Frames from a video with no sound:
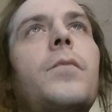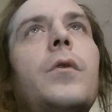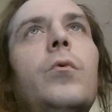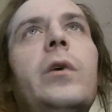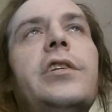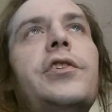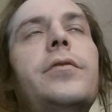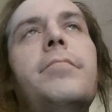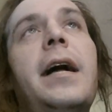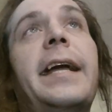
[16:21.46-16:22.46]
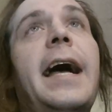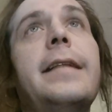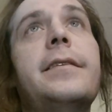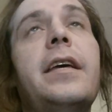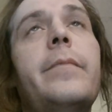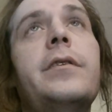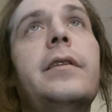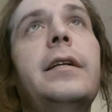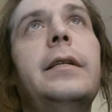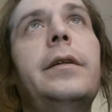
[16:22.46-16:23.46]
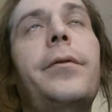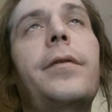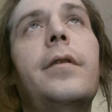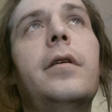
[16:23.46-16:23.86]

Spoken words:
Which my cat's name is Lilith.